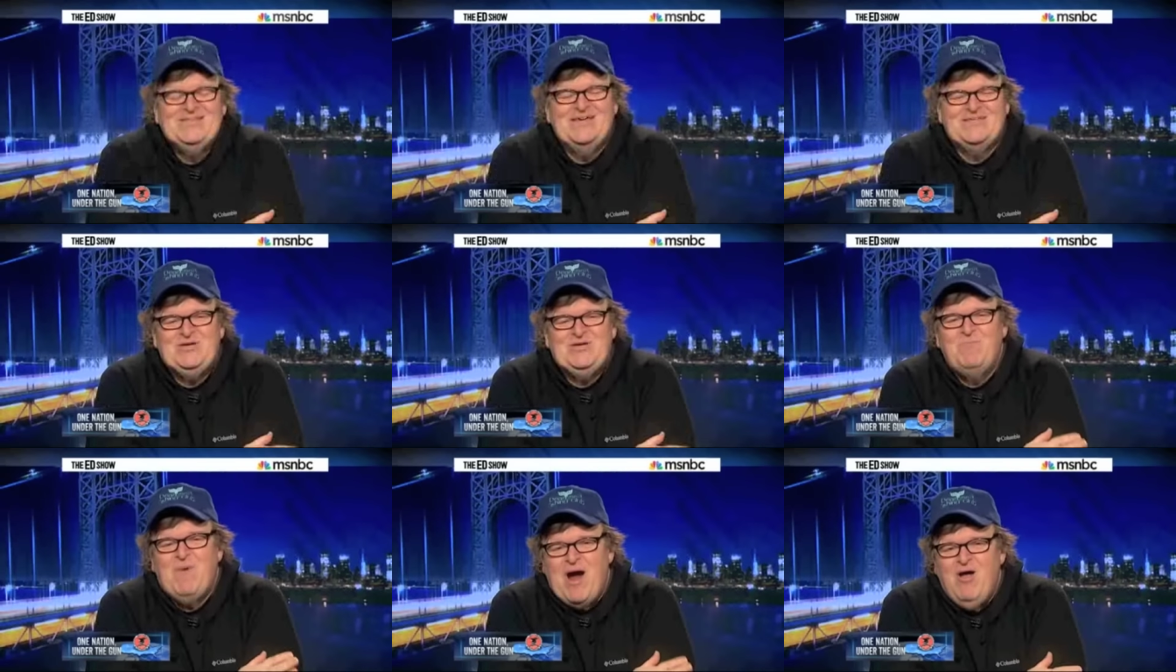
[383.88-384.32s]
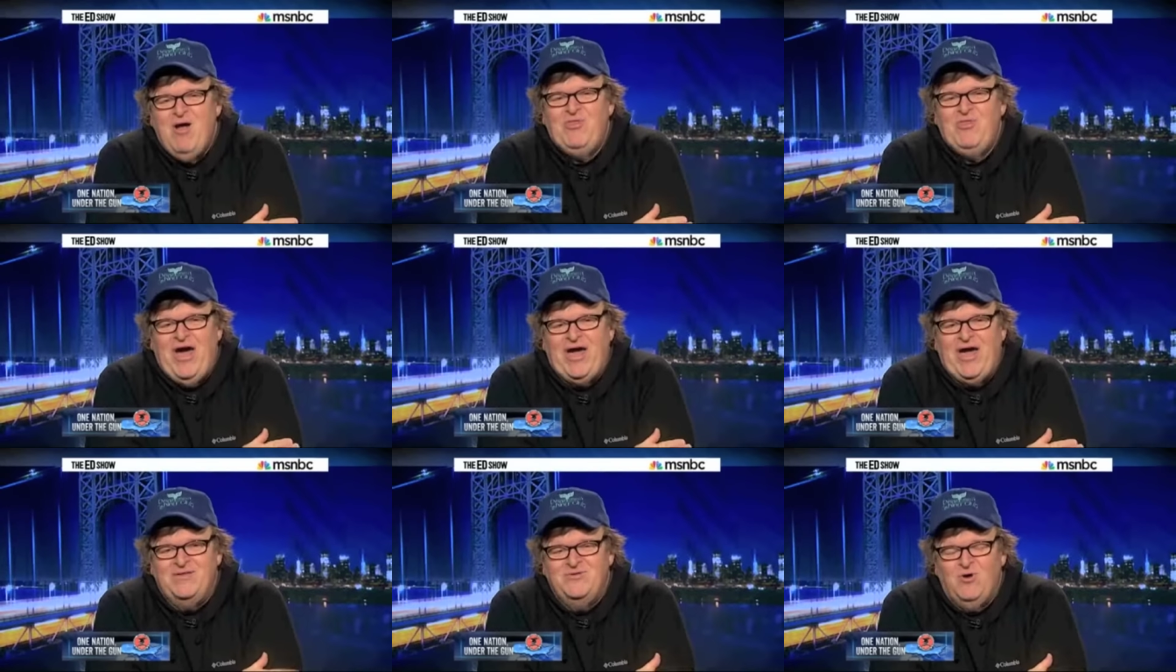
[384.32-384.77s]
tomorrow all
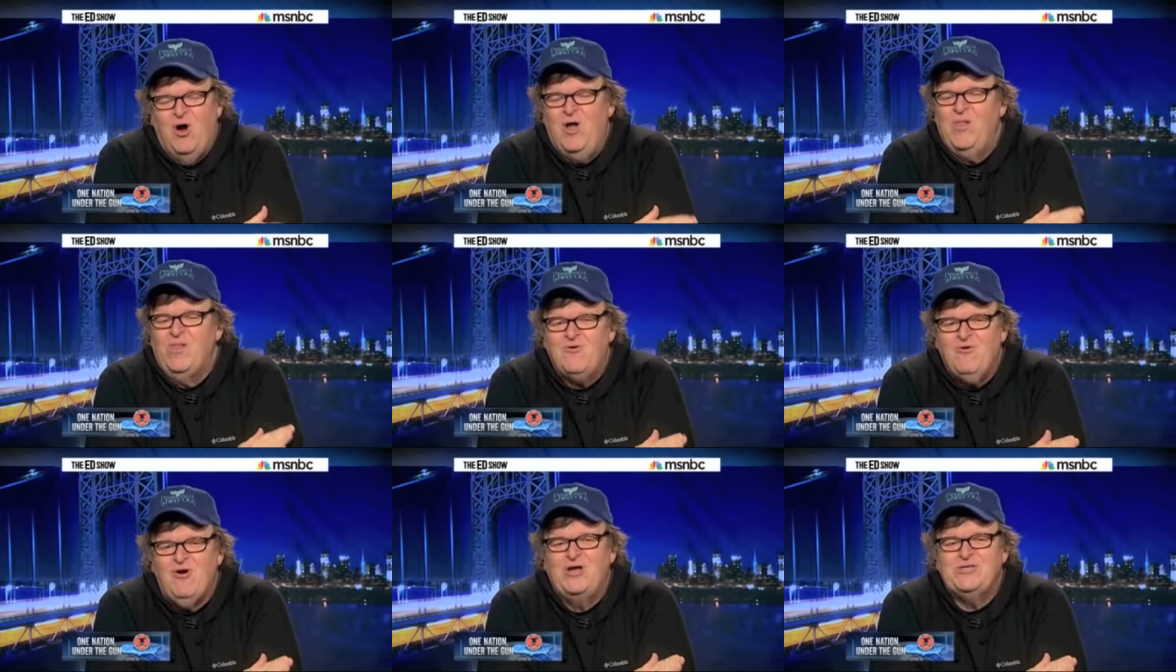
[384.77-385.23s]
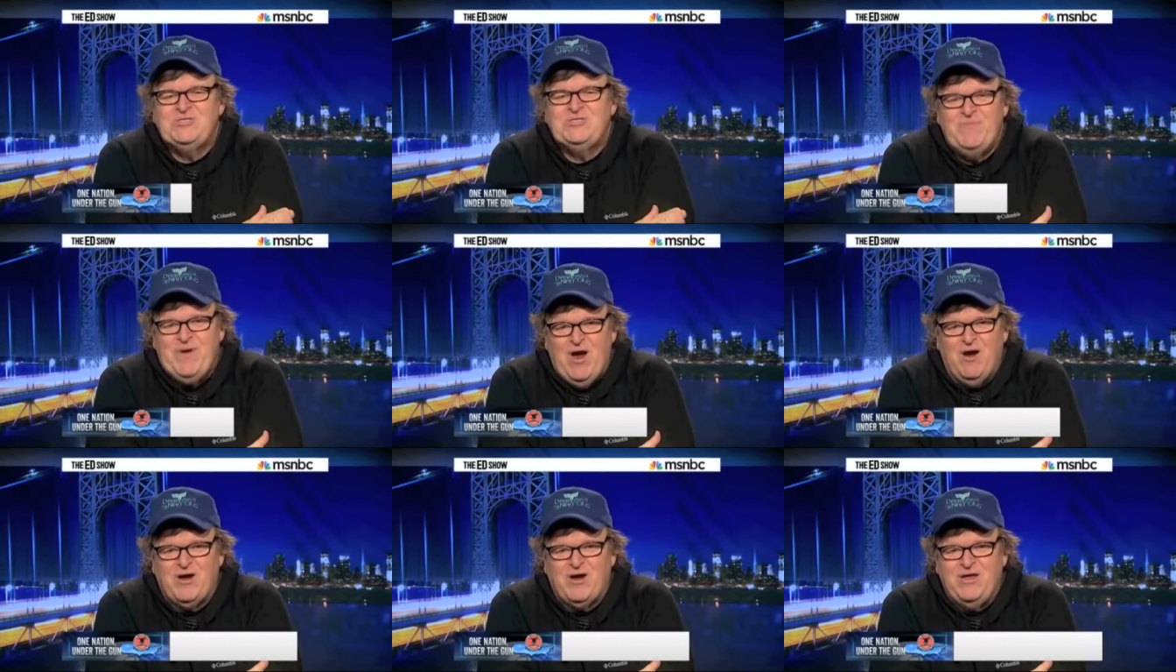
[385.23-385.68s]
night, all across
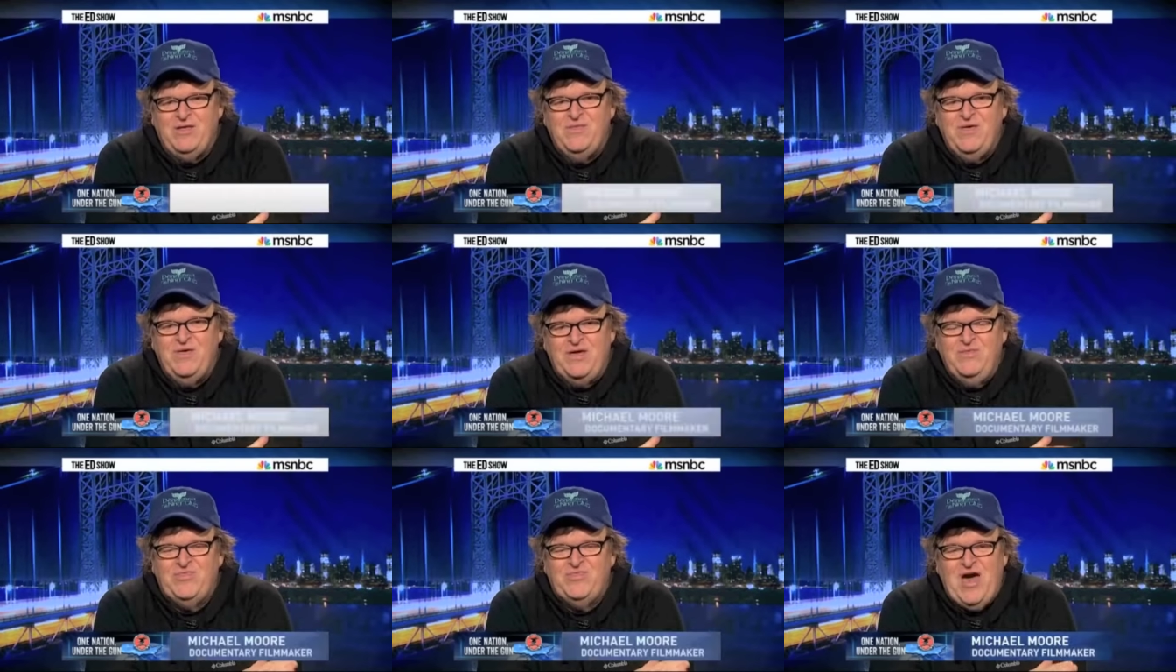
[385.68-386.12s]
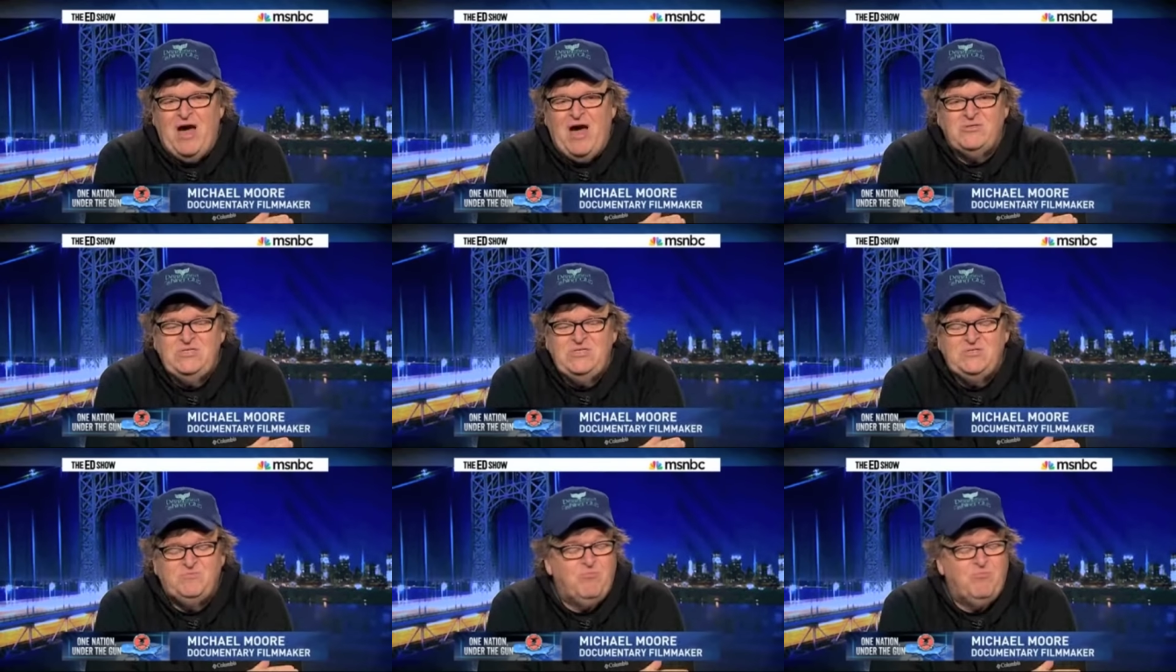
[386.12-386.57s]
America, in, in
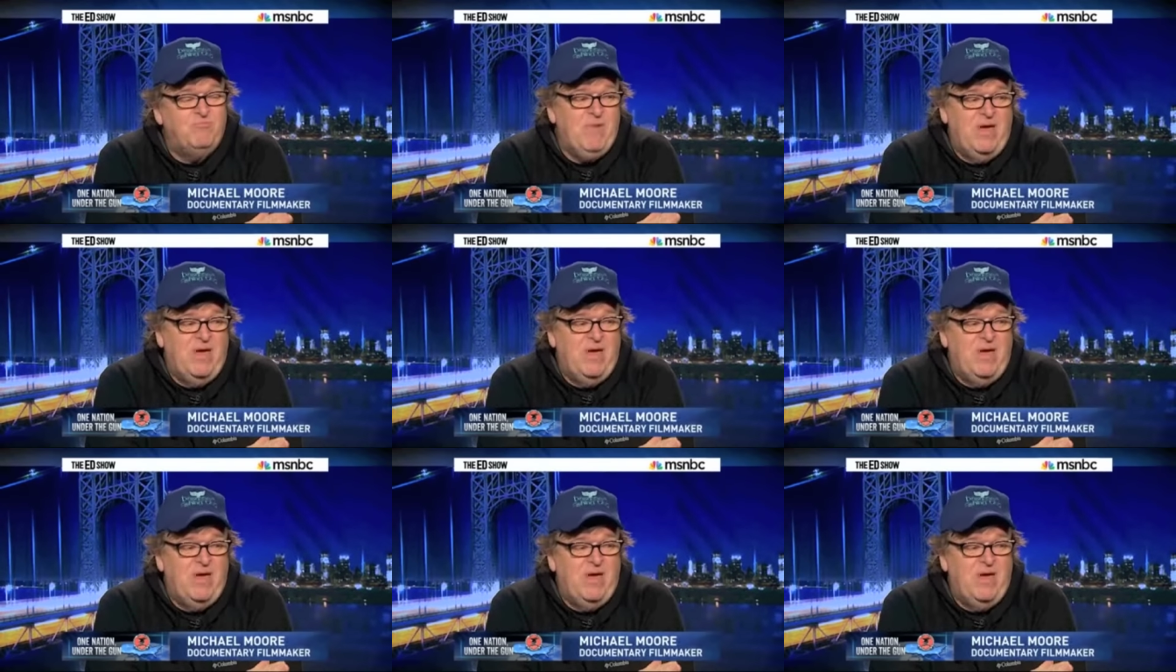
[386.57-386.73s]
thousands,